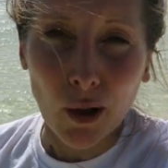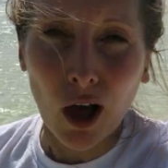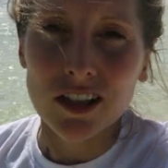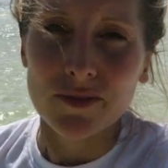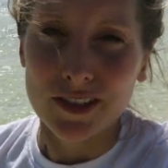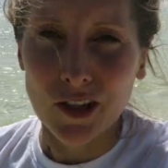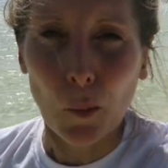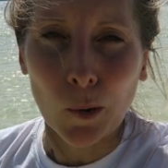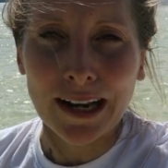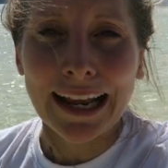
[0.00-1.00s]
Parts of us
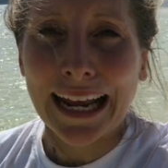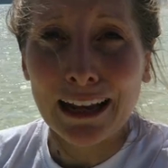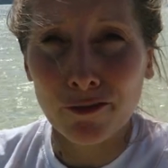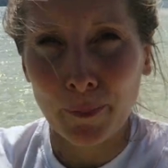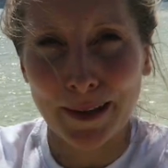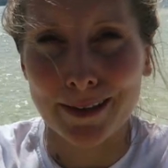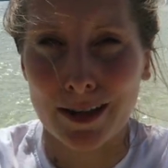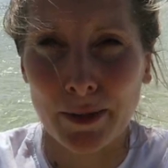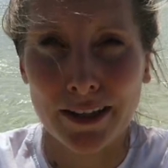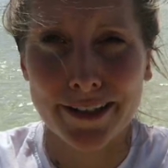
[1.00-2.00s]
don't want to leave because,
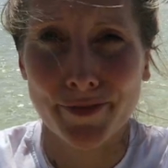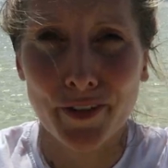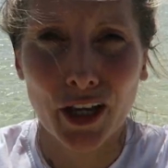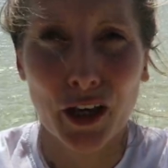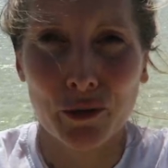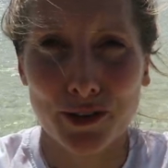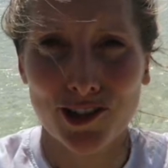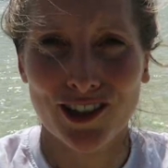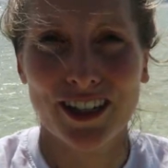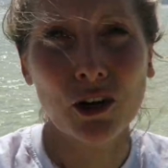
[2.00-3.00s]
I mean, this view is
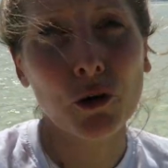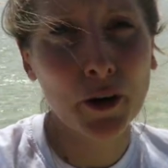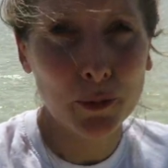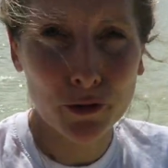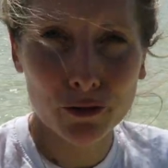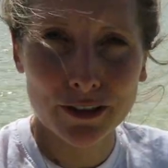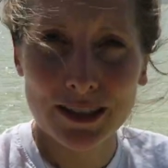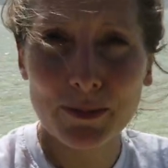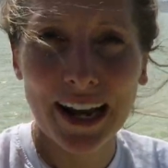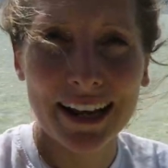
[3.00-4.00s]
just incredible.
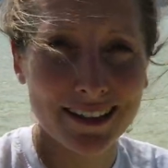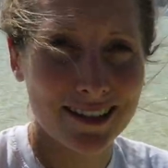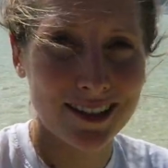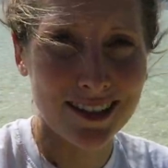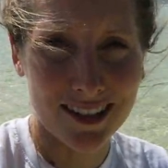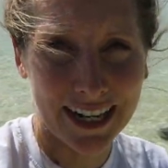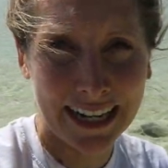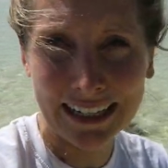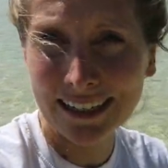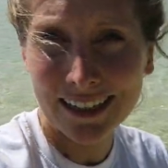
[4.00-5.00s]
This place is
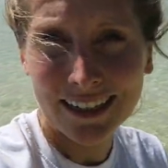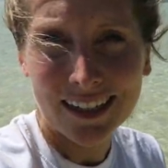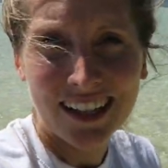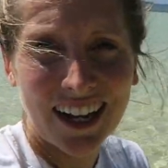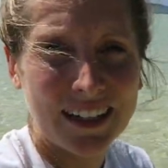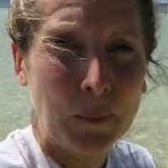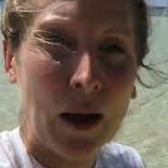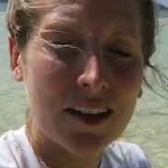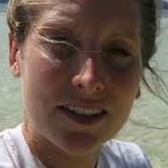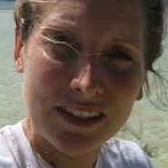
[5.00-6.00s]
stunning. And then
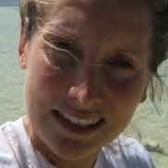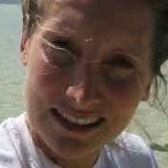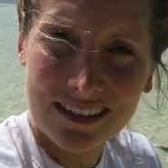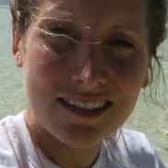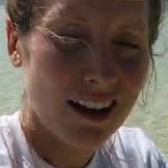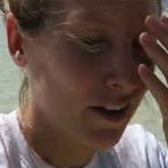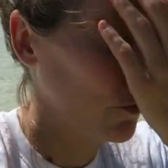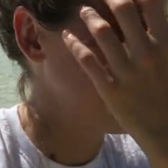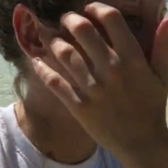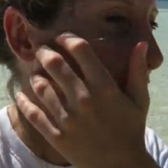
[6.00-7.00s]
parts of us kind of
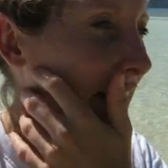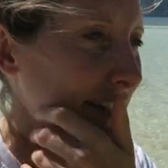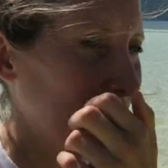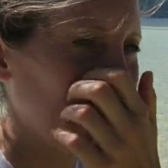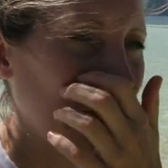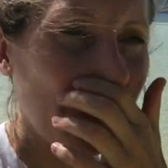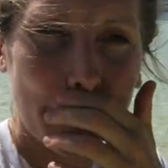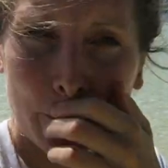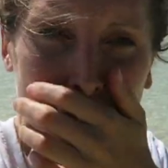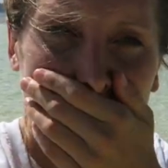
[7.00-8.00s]
really need
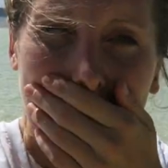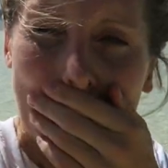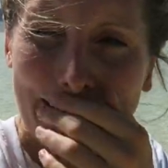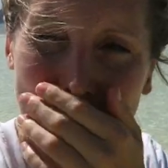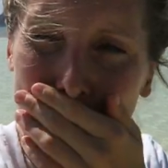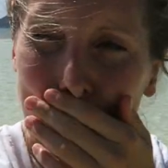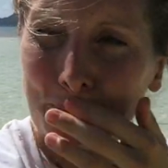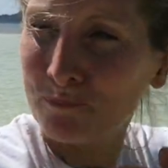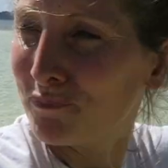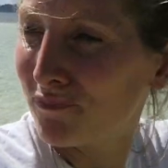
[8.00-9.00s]
to go
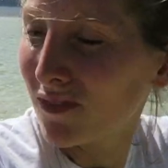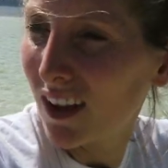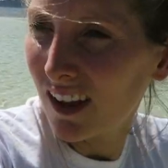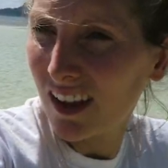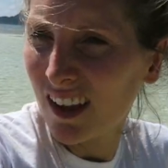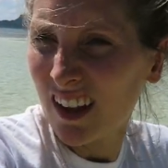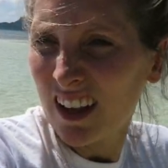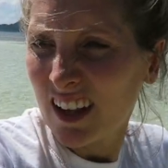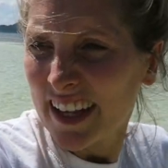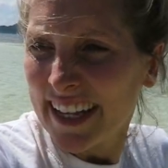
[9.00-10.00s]
home.
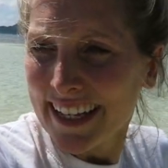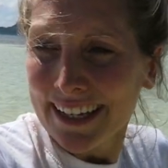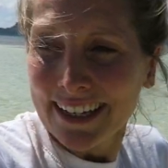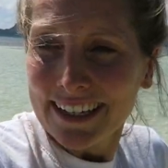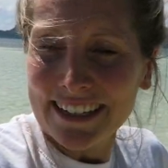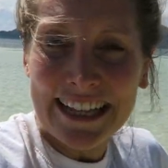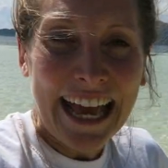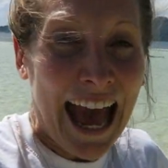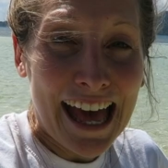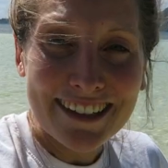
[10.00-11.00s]
See the
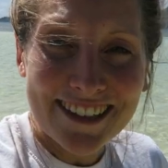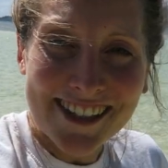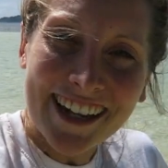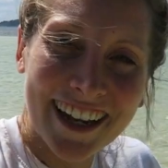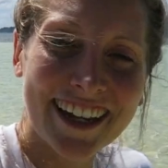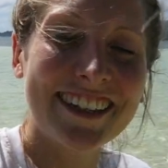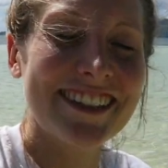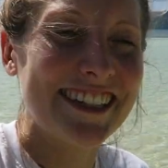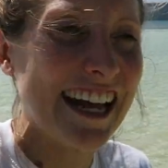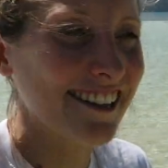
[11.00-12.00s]
cats,
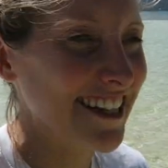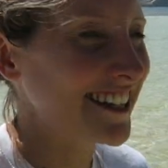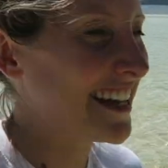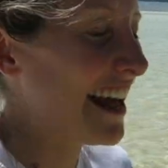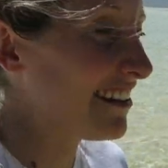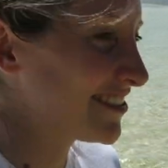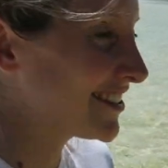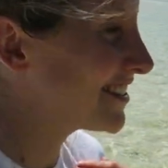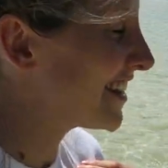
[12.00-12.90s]
sunset sounds.